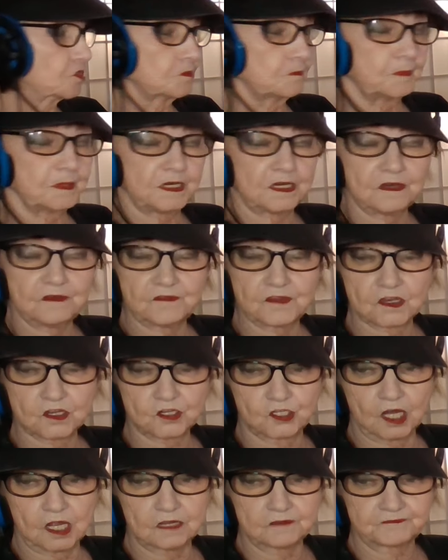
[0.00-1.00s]
to be in the
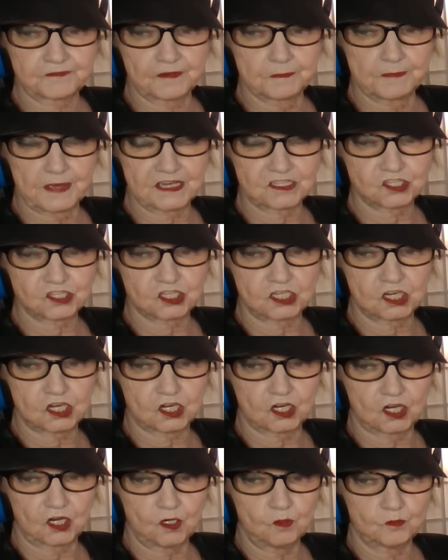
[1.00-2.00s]
Gulf of
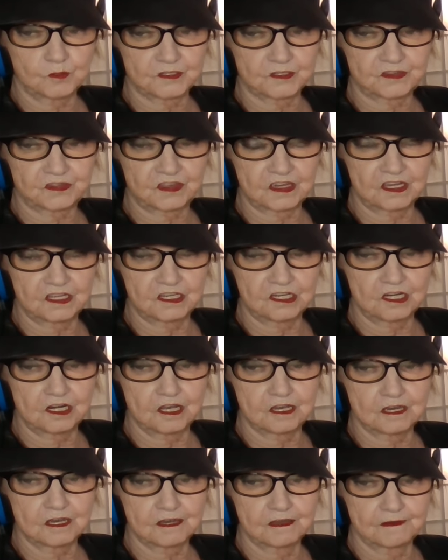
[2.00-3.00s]
Mexico within
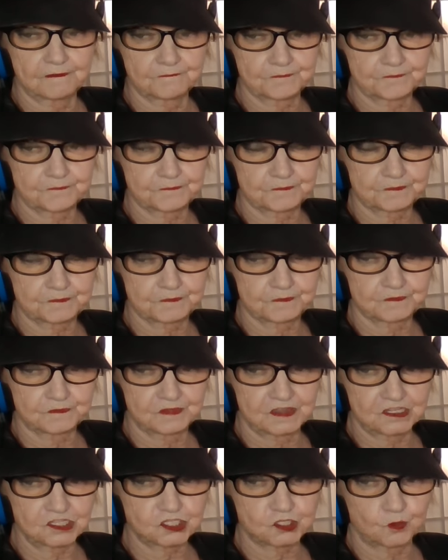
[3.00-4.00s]
uh,
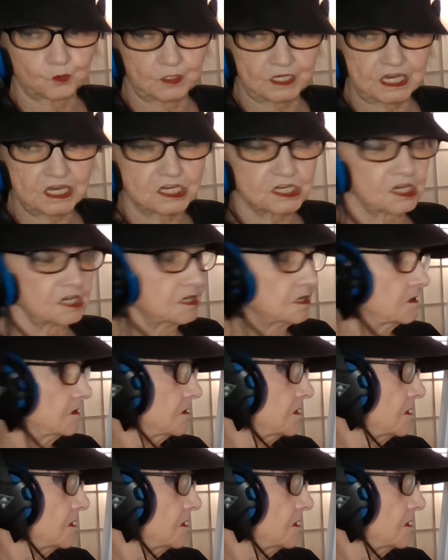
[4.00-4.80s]
this week.